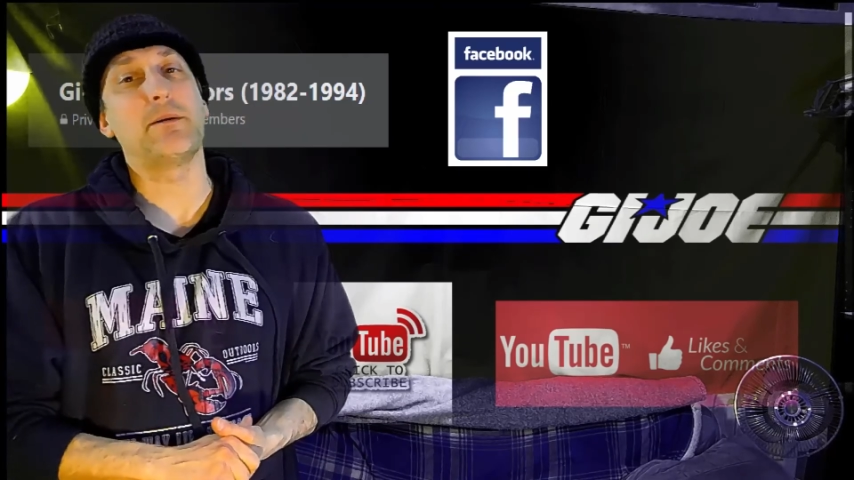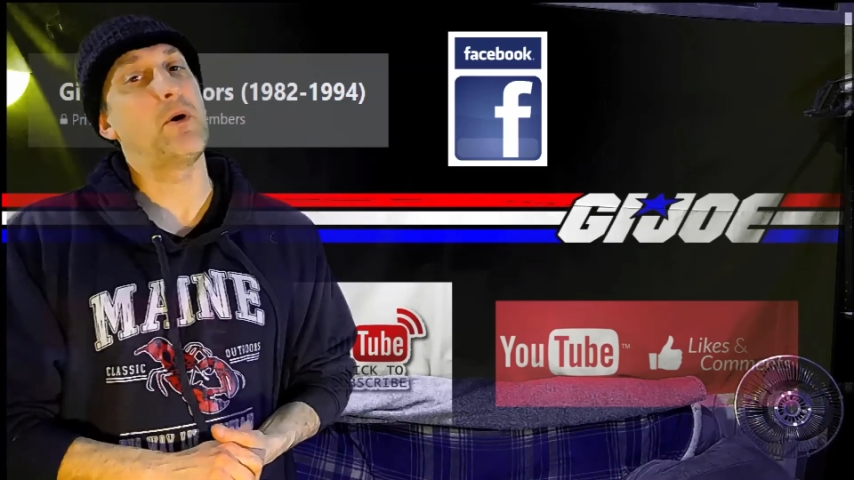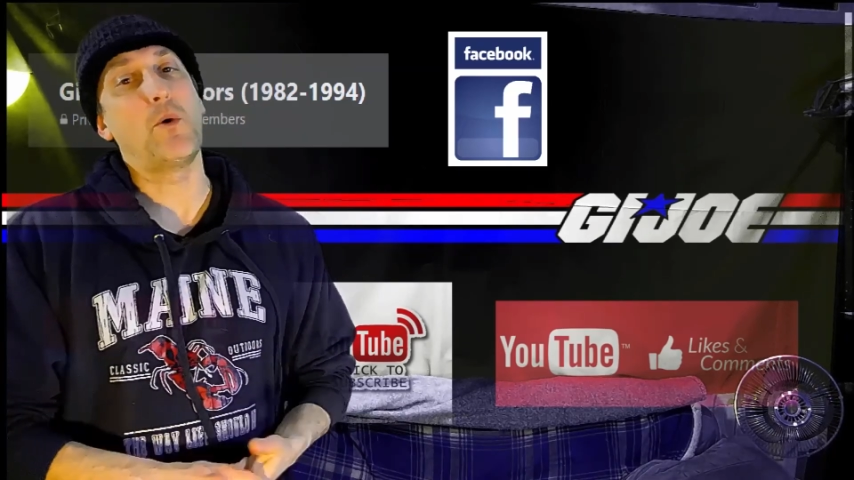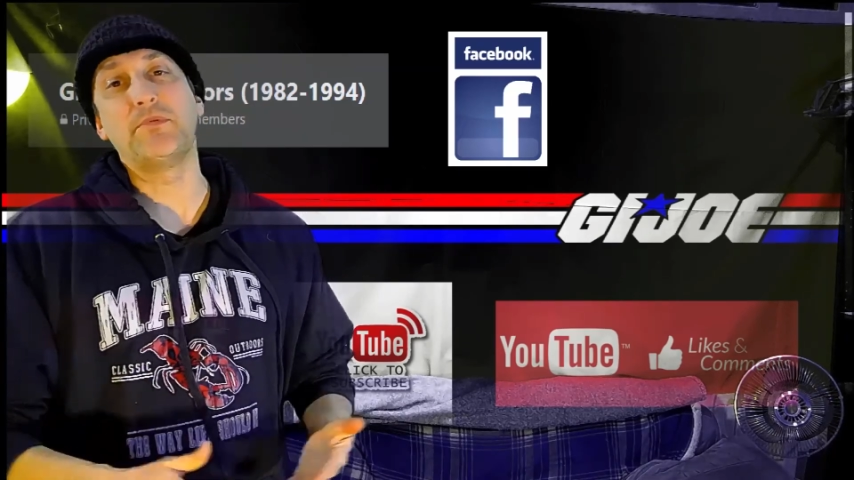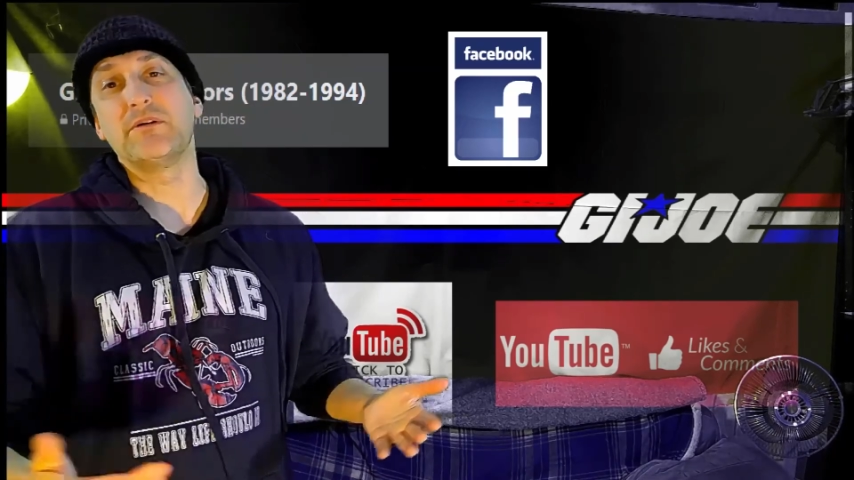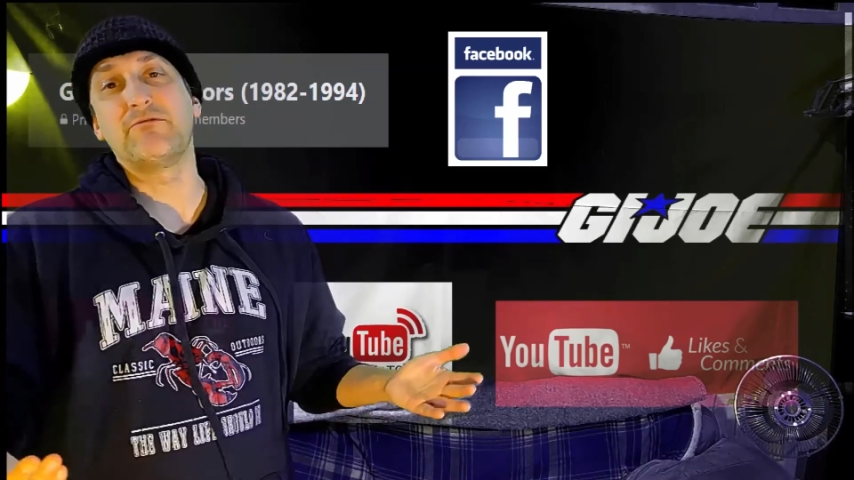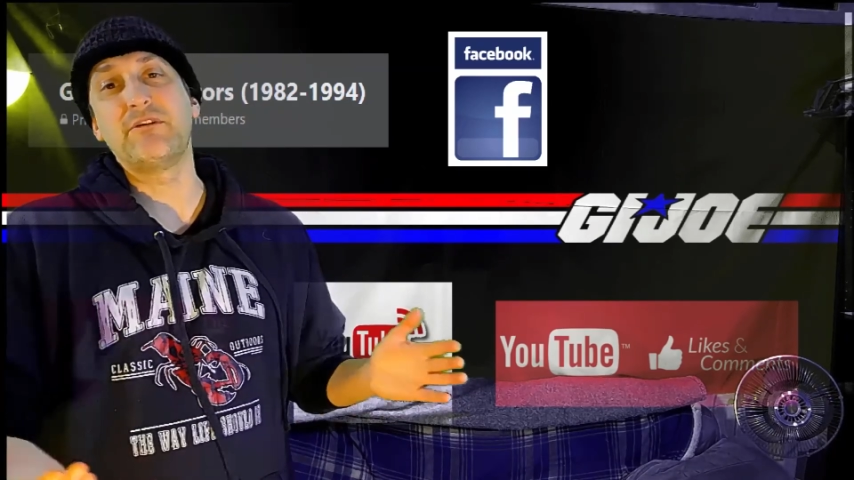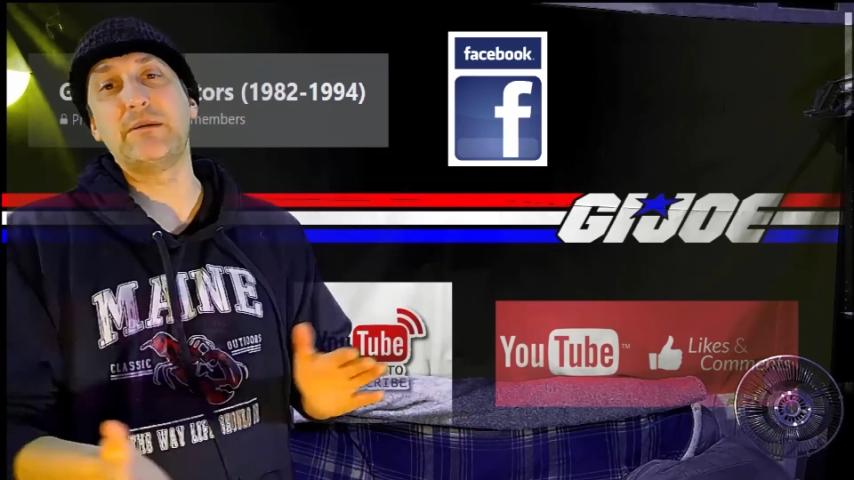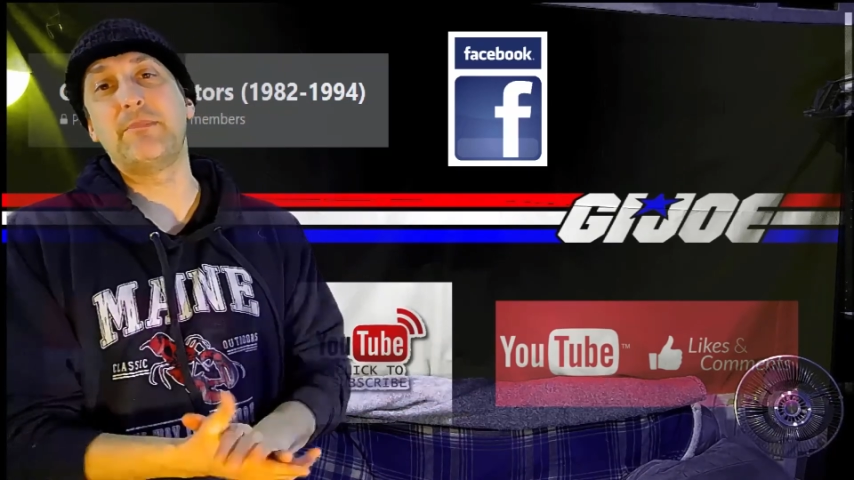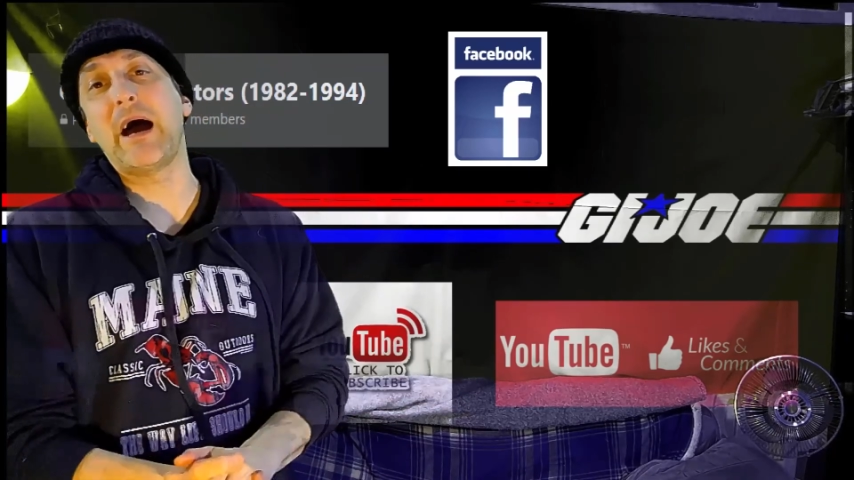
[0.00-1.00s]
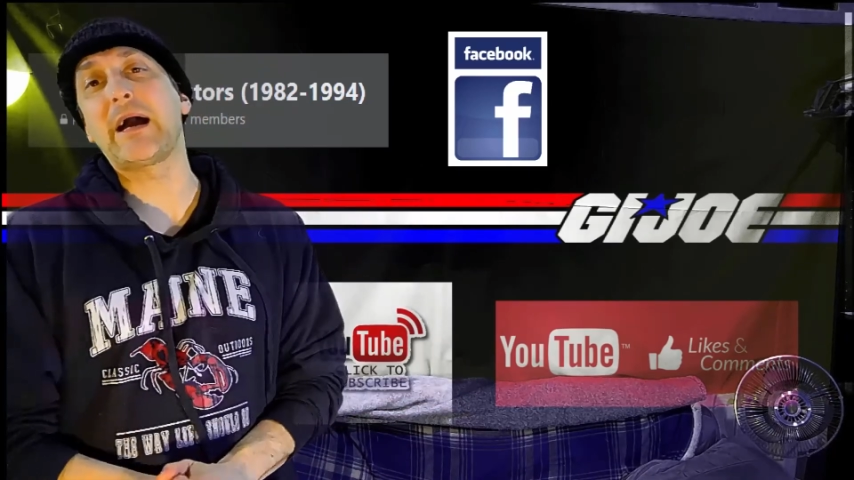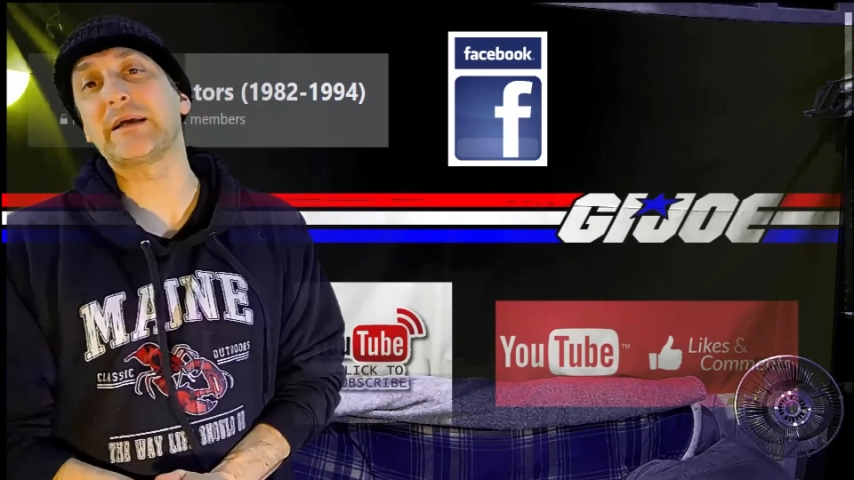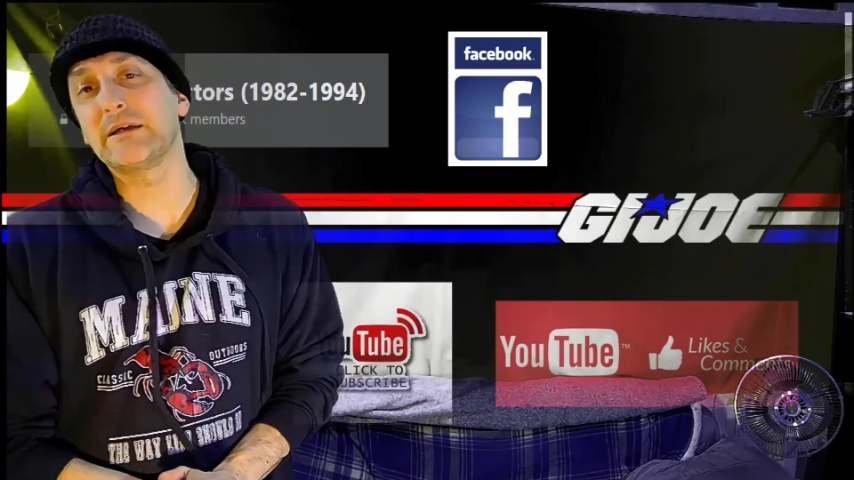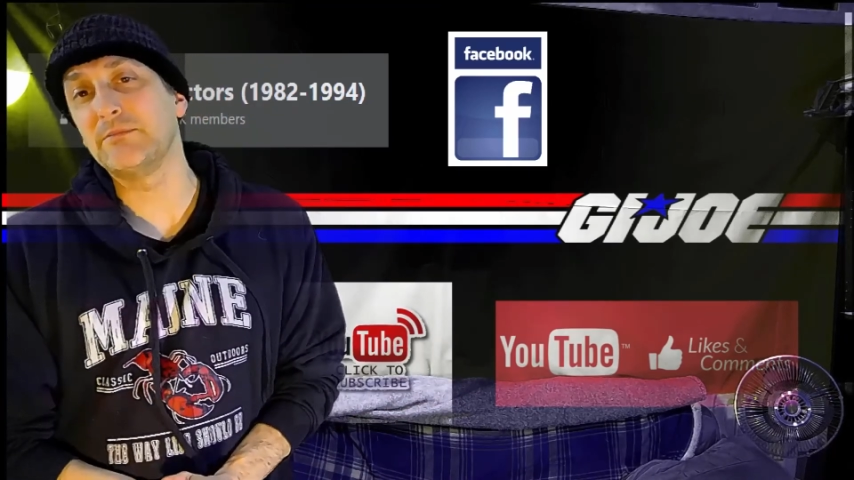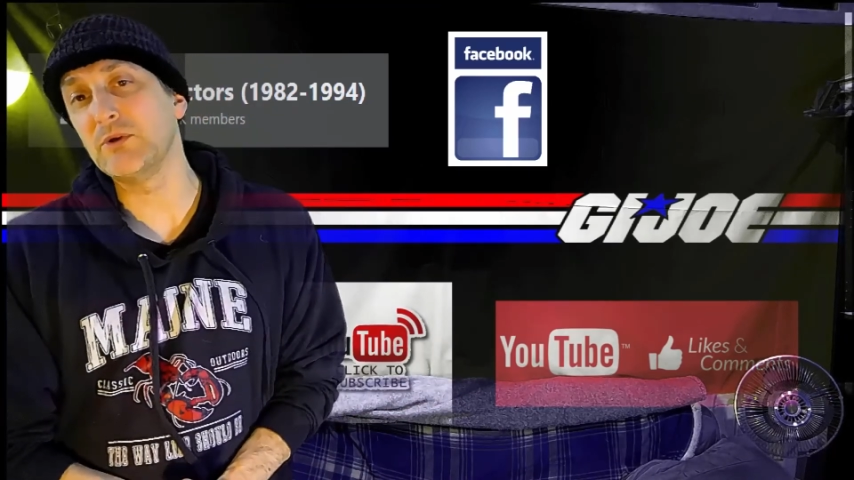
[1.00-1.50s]
I'm open to feedback
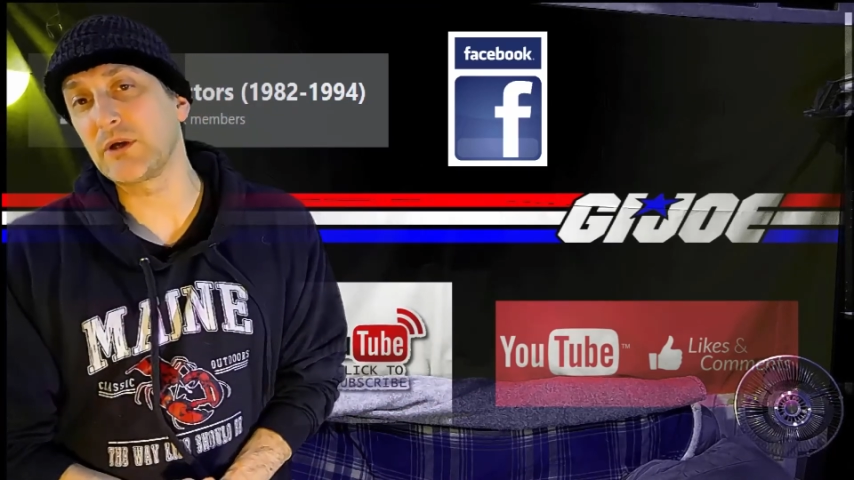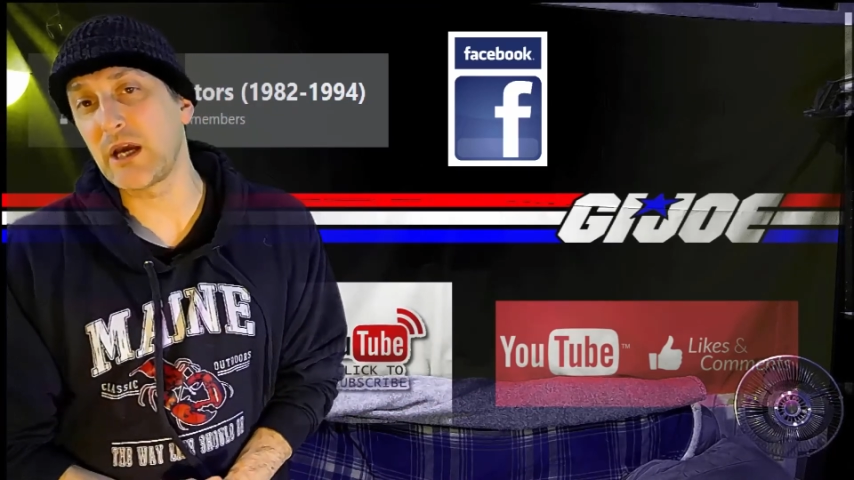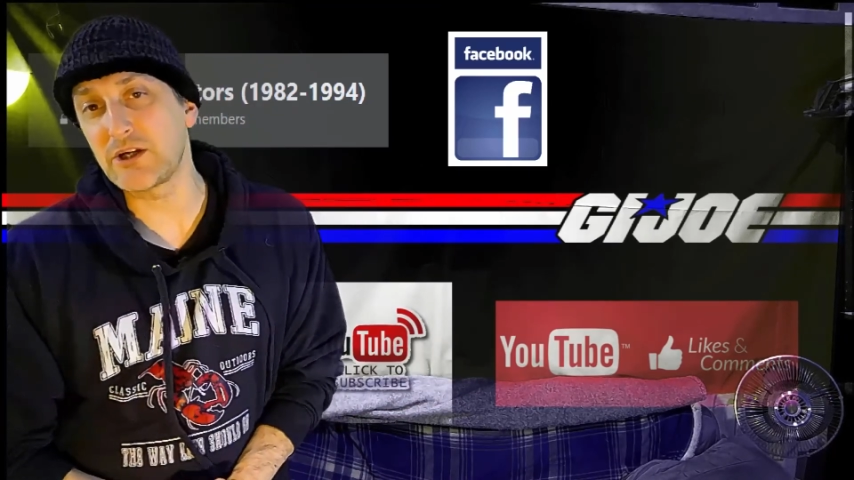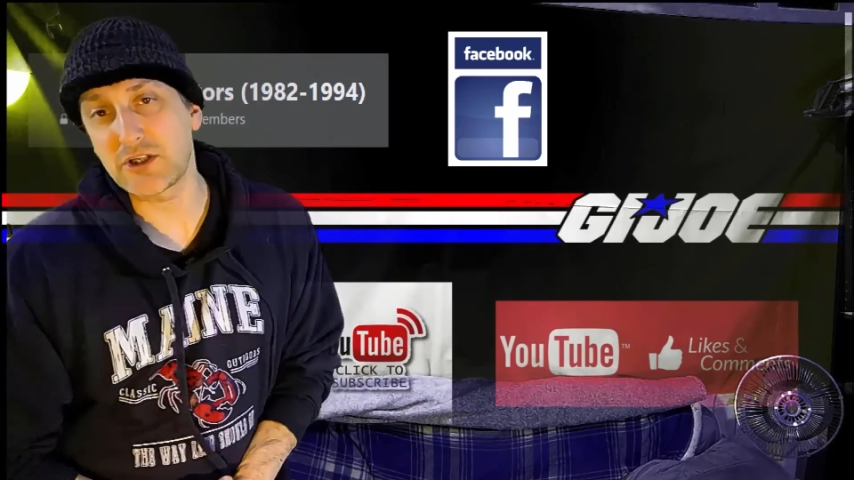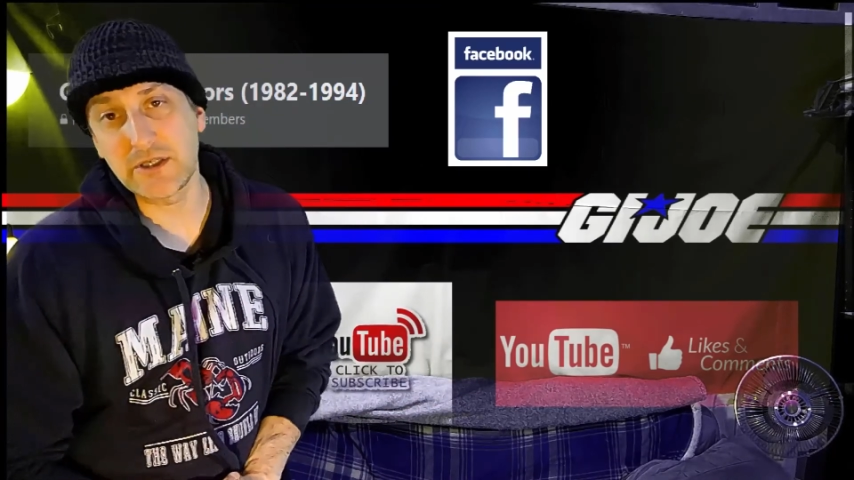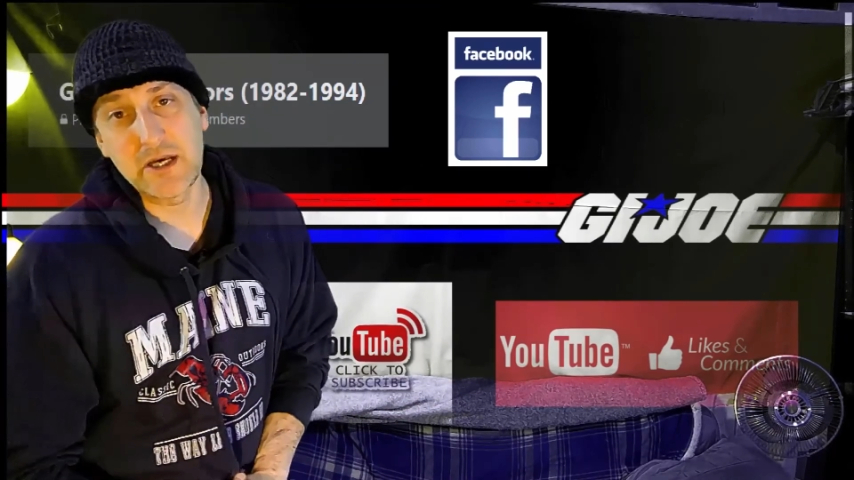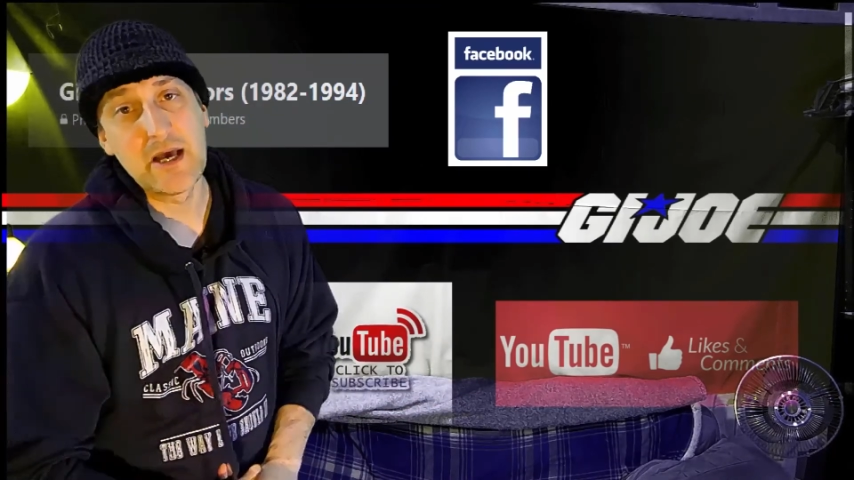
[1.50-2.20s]
and communication.